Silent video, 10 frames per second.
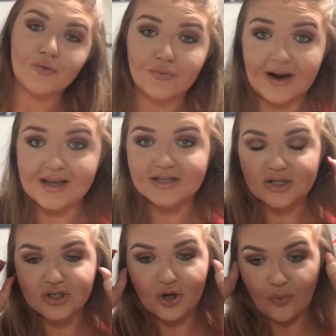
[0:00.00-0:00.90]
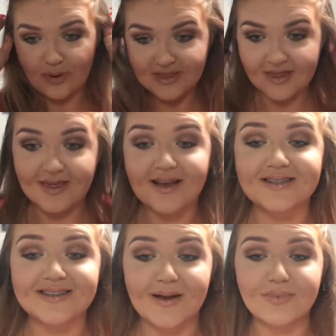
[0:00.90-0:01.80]
Right, so with that
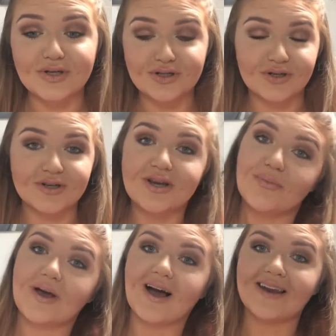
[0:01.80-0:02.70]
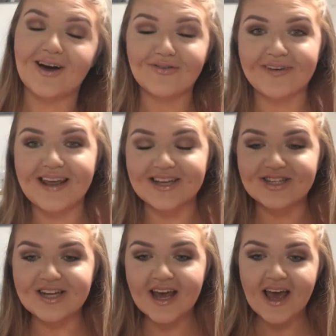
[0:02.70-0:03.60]
step done, we are now
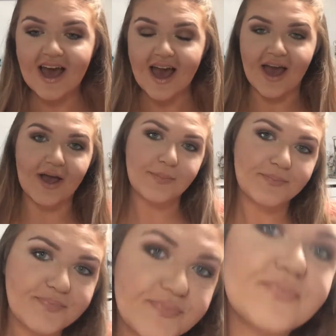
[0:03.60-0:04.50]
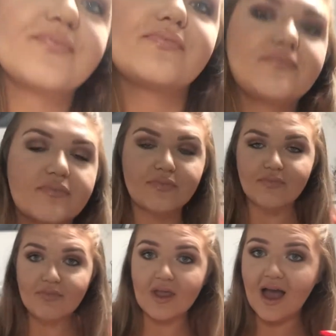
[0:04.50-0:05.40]
finished. I
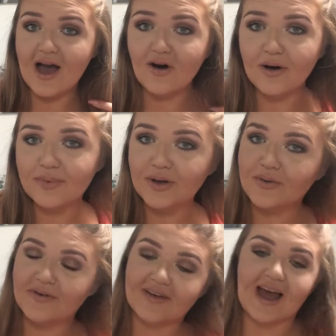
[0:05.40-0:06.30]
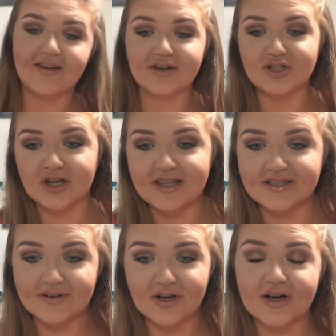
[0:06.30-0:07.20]
hope you have kind of enjoyed
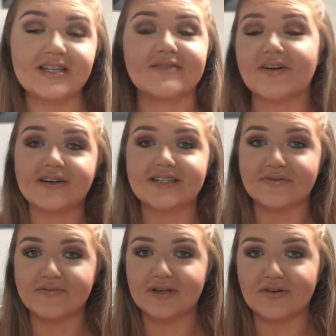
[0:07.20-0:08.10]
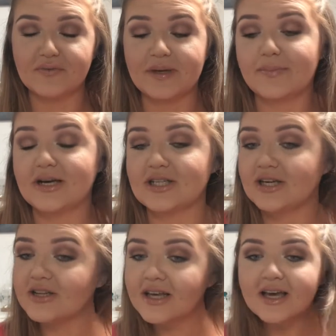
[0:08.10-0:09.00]
this video. It's a very different video for me on my
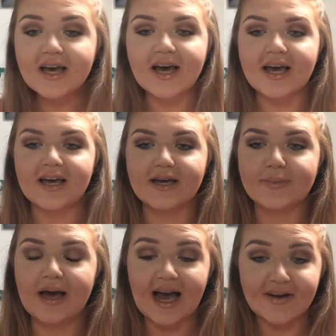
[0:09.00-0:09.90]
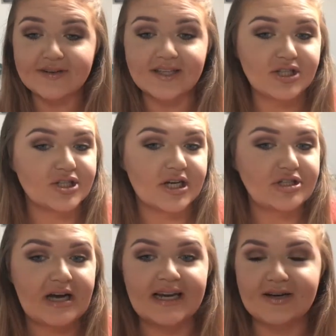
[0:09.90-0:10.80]
channel. I really enjoyed
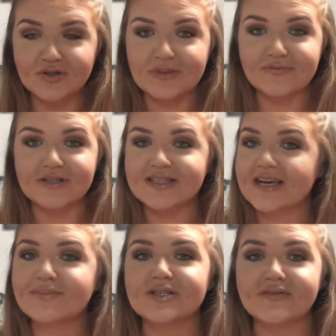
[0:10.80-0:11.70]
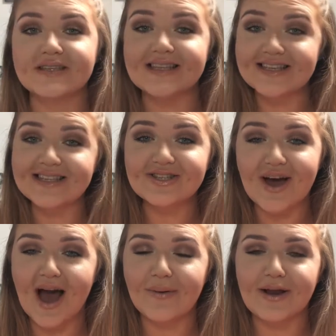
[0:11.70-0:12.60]
trying out some different steps, because obviously this is
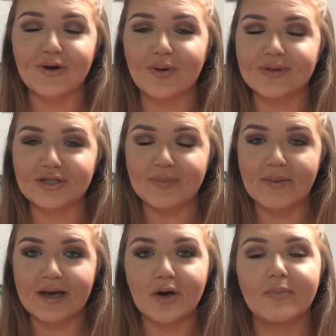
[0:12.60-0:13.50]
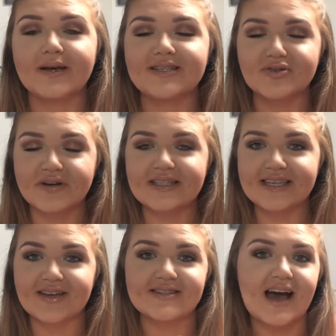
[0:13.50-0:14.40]
not how I normally do my makeup, but it's great to
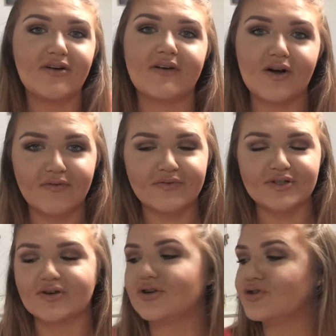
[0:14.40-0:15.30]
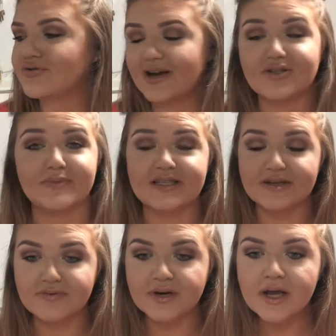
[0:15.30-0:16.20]
get us out of our comfort zone and try something
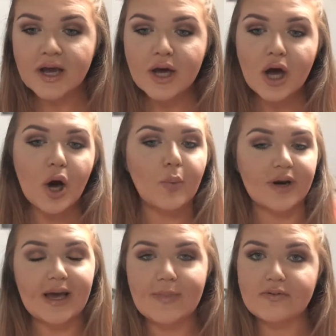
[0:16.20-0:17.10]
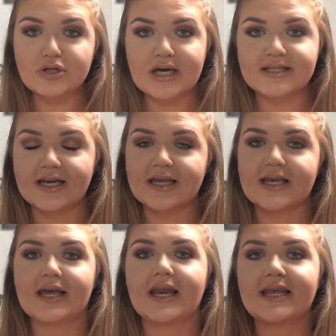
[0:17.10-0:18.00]
different. Would I maybe try this
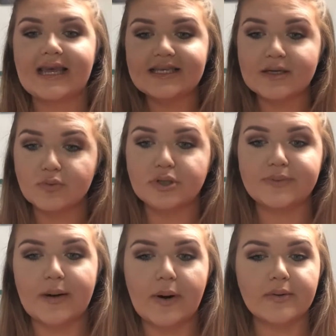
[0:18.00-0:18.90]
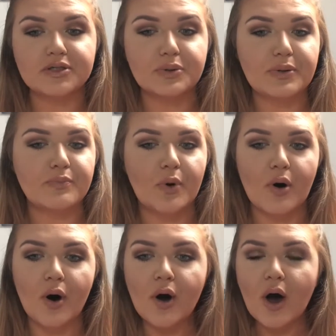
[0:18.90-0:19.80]
technique again? Yes, I would, but I'd probably do it with
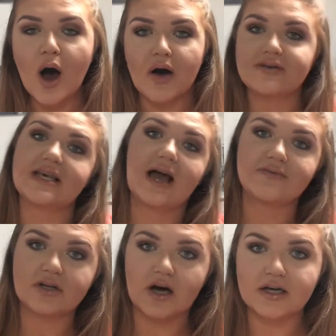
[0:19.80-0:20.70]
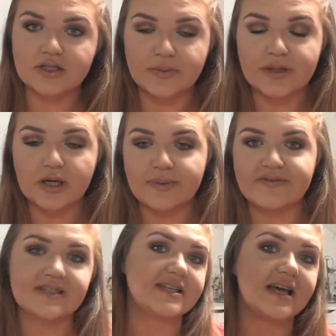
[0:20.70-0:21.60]
more. Obviously I've darkened it up a little bit
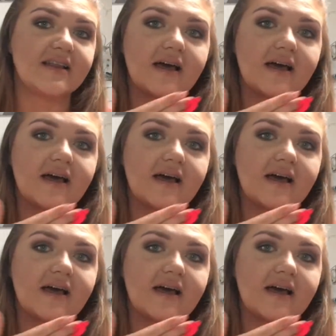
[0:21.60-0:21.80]
for today.